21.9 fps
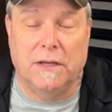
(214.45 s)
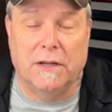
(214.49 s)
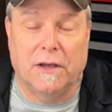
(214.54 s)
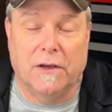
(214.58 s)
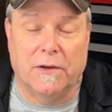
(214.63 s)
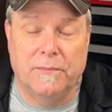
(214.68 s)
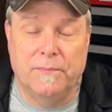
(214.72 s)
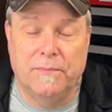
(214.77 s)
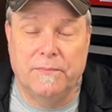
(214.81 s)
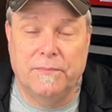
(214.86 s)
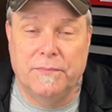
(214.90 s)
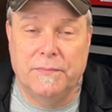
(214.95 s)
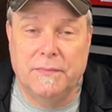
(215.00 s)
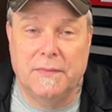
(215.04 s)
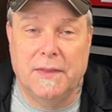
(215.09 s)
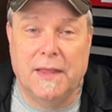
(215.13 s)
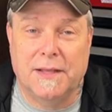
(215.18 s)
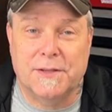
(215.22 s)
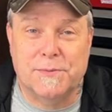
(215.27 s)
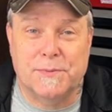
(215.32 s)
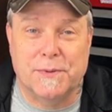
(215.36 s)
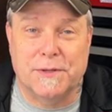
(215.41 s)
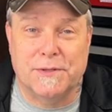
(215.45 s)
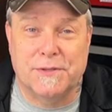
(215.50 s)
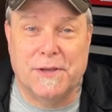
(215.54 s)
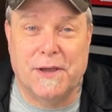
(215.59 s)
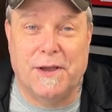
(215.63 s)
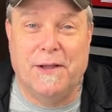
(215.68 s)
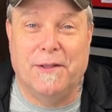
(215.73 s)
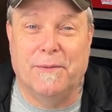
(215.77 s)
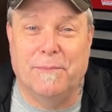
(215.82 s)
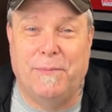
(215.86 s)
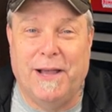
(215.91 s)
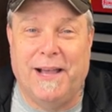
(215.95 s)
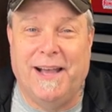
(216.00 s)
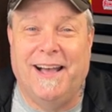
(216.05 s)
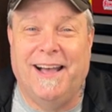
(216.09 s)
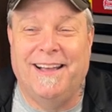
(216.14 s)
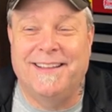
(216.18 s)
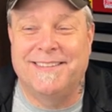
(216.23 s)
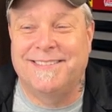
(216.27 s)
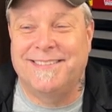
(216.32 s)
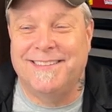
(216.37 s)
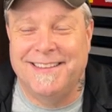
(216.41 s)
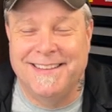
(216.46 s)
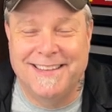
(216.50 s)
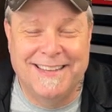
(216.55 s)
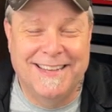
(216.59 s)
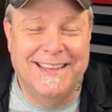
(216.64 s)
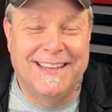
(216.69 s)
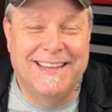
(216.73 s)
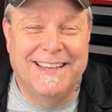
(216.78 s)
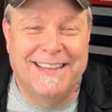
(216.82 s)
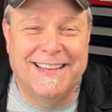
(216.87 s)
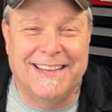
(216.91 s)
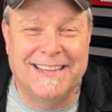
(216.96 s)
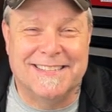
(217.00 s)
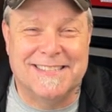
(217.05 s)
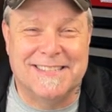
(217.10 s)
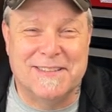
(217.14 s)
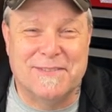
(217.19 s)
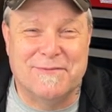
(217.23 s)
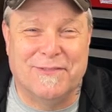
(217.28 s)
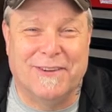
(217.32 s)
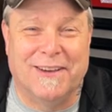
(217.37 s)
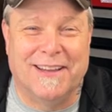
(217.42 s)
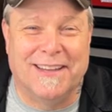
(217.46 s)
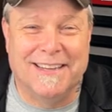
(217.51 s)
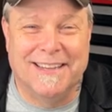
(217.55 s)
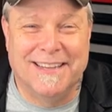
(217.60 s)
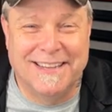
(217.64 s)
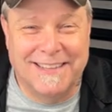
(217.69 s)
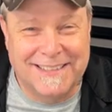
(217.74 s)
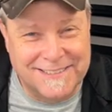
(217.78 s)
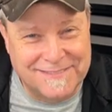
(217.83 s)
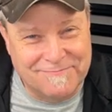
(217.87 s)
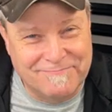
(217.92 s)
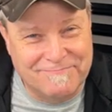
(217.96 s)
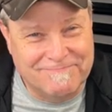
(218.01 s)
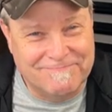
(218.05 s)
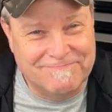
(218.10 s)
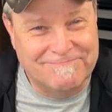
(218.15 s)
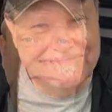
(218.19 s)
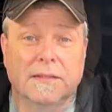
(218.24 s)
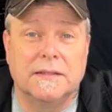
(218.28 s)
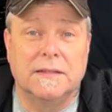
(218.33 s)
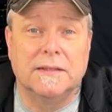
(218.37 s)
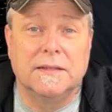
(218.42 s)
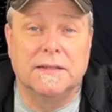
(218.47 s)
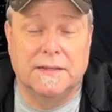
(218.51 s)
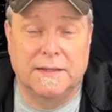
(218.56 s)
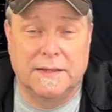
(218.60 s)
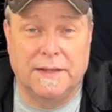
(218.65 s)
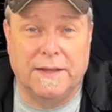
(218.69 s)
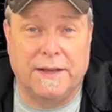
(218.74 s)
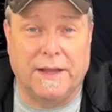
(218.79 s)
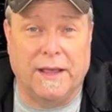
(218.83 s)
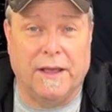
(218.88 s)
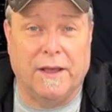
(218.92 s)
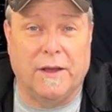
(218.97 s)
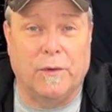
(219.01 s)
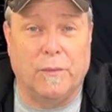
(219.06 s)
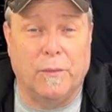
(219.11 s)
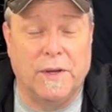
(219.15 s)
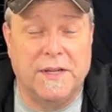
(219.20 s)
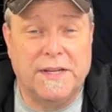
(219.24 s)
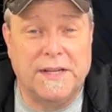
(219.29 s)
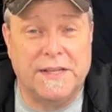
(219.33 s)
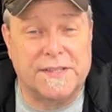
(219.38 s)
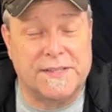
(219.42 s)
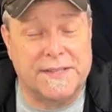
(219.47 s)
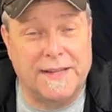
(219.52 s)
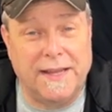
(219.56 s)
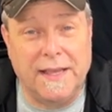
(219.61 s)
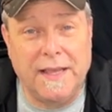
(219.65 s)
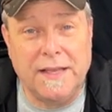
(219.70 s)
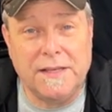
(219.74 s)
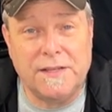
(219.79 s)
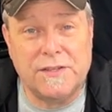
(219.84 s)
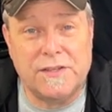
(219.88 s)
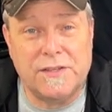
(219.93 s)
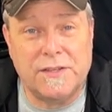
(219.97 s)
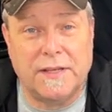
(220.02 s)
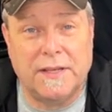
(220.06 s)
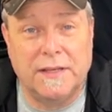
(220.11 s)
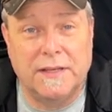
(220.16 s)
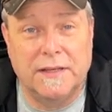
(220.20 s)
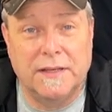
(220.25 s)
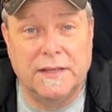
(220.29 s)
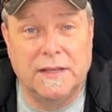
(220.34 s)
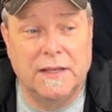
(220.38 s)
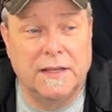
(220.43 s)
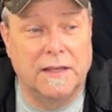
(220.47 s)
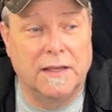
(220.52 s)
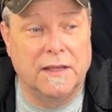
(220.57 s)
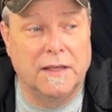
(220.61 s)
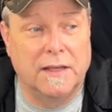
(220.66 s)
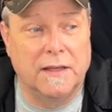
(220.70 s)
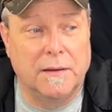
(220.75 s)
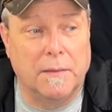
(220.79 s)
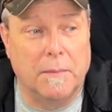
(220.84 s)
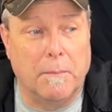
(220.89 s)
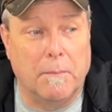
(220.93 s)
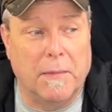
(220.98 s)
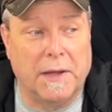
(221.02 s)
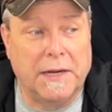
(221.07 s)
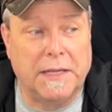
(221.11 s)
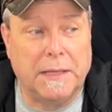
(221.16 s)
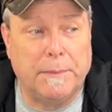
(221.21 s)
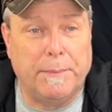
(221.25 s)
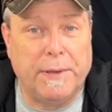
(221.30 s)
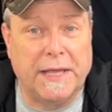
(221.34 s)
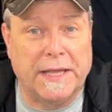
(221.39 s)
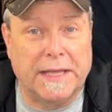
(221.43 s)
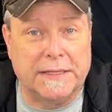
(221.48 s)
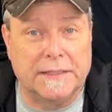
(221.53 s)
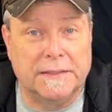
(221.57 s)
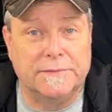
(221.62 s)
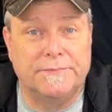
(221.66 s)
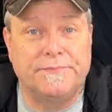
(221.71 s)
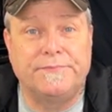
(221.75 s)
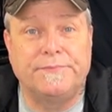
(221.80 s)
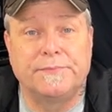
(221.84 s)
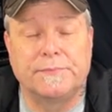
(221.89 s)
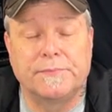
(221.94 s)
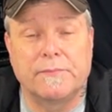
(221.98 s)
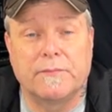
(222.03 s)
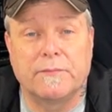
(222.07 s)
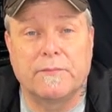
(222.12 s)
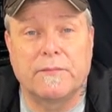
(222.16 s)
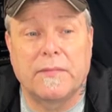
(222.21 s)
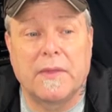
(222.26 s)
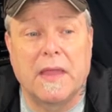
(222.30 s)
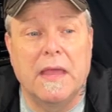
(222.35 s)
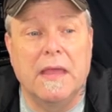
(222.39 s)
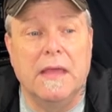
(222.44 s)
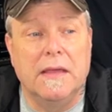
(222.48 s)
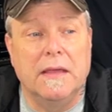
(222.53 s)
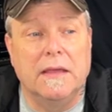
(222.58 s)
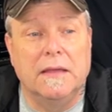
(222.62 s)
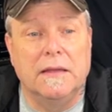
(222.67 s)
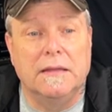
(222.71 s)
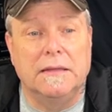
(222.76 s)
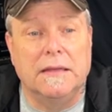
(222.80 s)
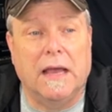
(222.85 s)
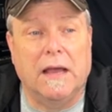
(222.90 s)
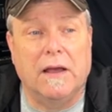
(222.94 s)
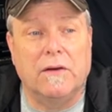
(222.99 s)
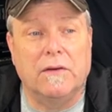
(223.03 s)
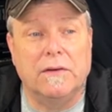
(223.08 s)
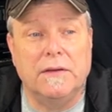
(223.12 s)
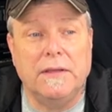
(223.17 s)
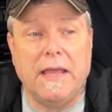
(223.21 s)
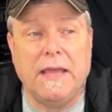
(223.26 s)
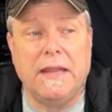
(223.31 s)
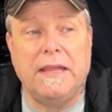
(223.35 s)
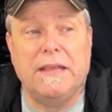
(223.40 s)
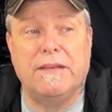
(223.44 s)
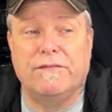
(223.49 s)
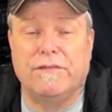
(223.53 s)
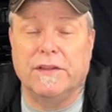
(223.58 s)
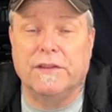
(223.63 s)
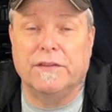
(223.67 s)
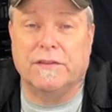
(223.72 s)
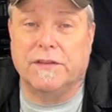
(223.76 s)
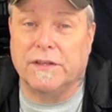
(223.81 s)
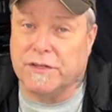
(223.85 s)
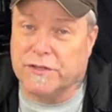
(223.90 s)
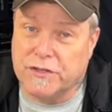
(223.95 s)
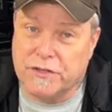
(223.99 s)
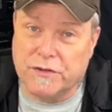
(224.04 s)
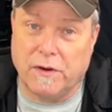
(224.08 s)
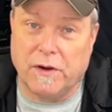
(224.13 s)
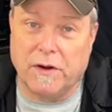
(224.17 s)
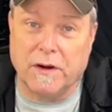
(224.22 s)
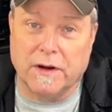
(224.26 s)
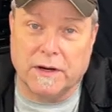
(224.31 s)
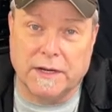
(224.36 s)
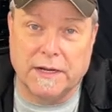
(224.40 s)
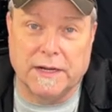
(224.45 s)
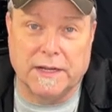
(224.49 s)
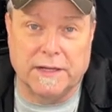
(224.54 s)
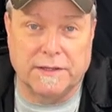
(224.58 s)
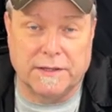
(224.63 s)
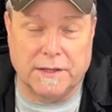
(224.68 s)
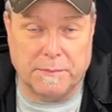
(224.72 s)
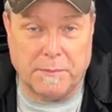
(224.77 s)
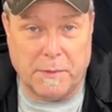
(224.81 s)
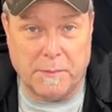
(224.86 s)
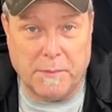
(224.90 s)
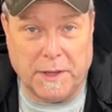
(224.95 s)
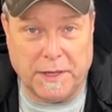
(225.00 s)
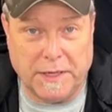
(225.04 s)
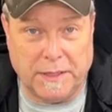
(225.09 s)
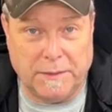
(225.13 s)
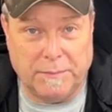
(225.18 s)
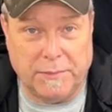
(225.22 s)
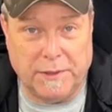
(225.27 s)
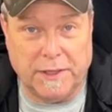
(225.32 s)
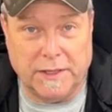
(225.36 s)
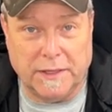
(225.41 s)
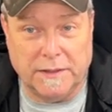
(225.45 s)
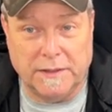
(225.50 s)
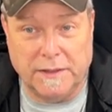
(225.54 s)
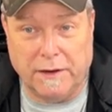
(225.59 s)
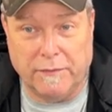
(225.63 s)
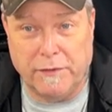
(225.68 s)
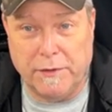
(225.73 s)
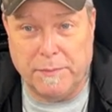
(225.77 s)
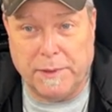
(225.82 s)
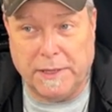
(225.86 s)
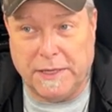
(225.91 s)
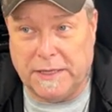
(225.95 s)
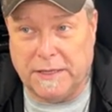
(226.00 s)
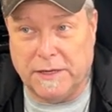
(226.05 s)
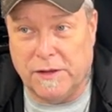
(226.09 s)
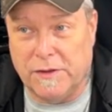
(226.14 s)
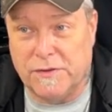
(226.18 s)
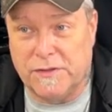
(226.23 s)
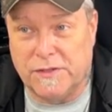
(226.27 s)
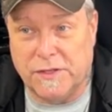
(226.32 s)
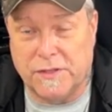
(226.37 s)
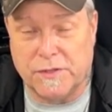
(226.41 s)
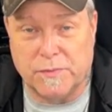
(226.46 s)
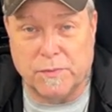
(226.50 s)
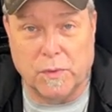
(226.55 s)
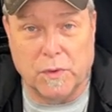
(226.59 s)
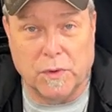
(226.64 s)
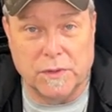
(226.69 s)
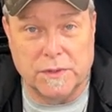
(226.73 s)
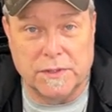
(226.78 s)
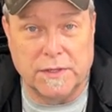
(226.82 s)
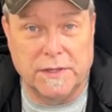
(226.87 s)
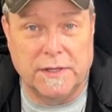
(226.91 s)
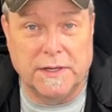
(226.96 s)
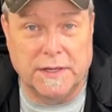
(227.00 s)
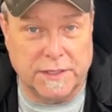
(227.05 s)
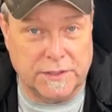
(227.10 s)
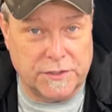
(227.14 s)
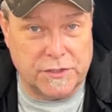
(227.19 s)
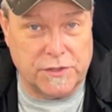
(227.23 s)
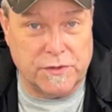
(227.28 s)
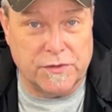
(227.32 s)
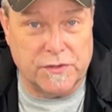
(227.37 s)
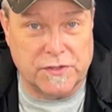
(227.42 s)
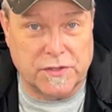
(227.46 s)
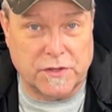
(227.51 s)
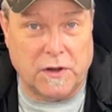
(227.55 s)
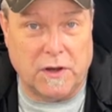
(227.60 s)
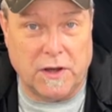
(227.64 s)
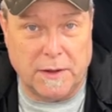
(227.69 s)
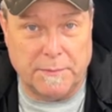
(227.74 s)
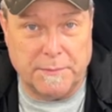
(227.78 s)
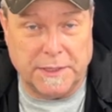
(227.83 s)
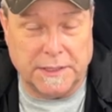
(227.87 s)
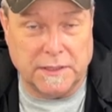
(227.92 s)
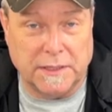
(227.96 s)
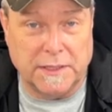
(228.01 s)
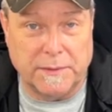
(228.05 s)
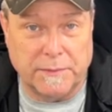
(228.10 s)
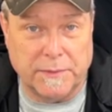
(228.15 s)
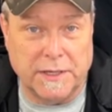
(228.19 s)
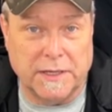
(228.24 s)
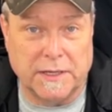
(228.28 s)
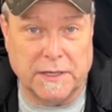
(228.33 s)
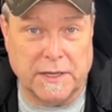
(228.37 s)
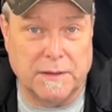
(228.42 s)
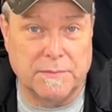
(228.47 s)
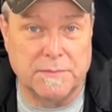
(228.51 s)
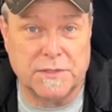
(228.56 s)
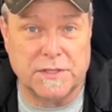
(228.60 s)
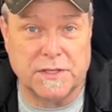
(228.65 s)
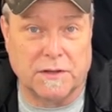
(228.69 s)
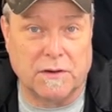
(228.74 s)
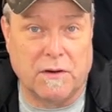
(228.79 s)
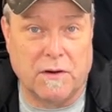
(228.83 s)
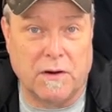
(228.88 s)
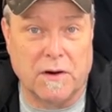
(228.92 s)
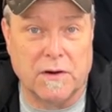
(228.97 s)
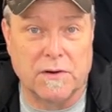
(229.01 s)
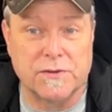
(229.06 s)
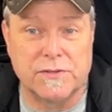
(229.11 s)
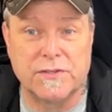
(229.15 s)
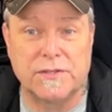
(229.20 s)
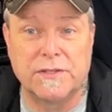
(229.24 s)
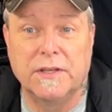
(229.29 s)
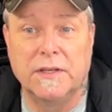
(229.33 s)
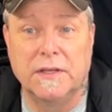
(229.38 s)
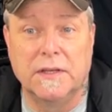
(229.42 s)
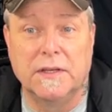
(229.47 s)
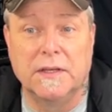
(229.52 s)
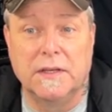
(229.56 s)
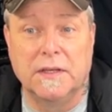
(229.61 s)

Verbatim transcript: You know, that's what it's all about. It's the fun. Now, what is next? Money pit. Now, any vintage car can end up a money pit. Everybody knows this word. It's used commonly when it comes to cars.